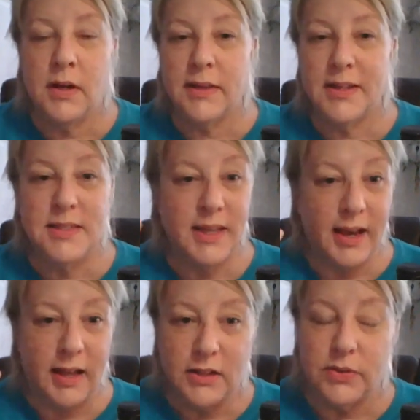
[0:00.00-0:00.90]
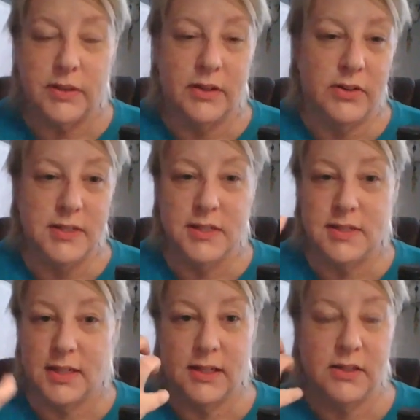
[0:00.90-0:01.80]
Oh, that's the aloe in there. It's a
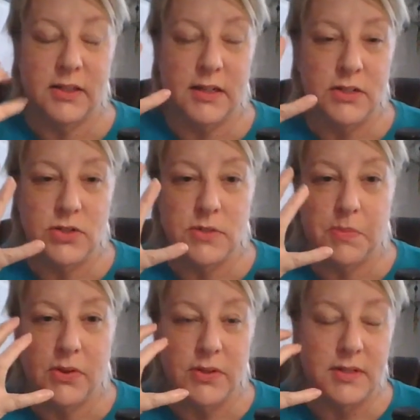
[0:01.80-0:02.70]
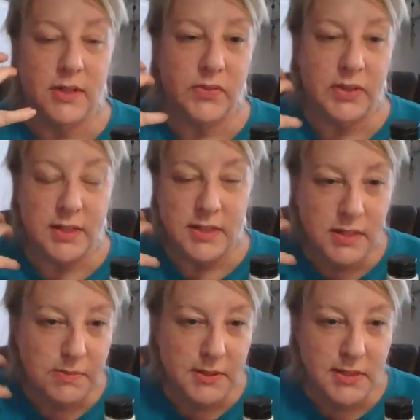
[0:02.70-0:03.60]
succulent. It just pulls everything
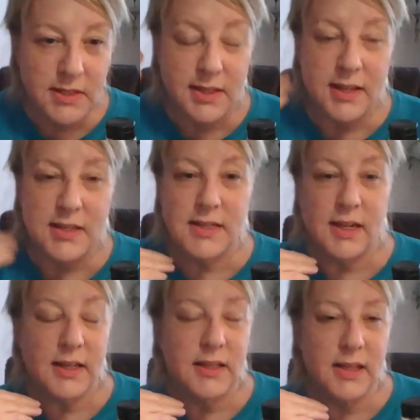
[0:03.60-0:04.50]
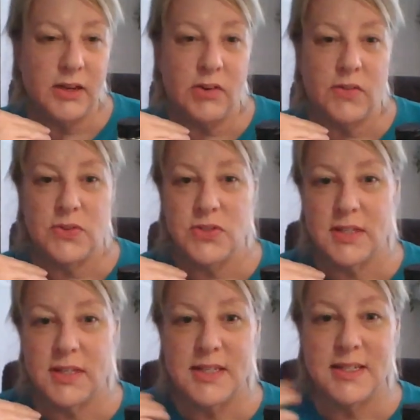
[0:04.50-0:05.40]
deep into that second layer of your
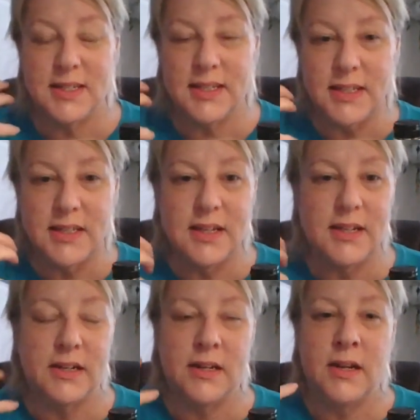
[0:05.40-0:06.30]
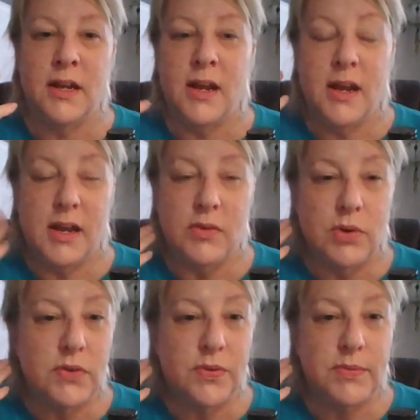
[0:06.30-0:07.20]
skin to heal it and, and
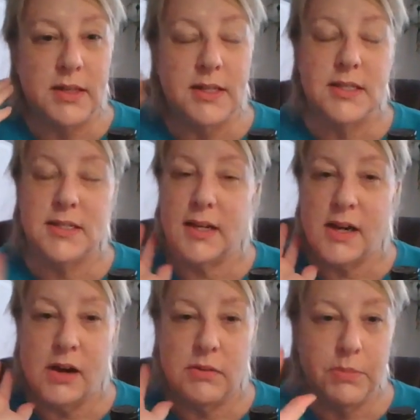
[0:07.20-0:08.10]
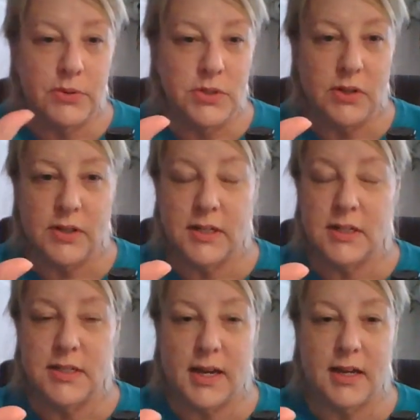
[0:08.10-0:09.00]
work from the inside out and push out
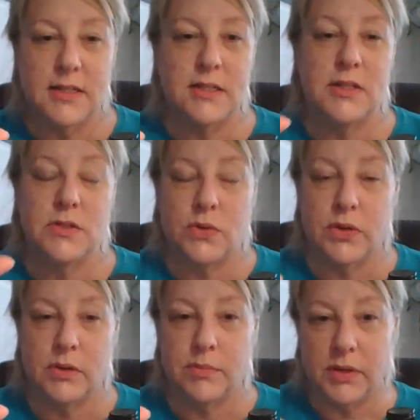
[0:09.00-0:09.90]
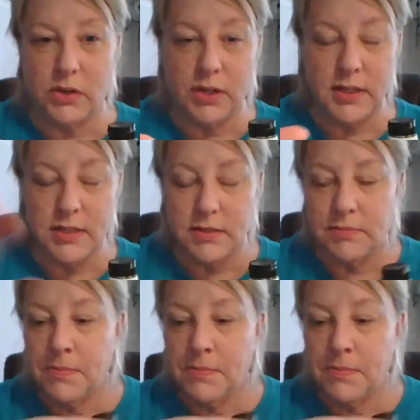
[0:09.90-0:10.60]
any toxins or impurities.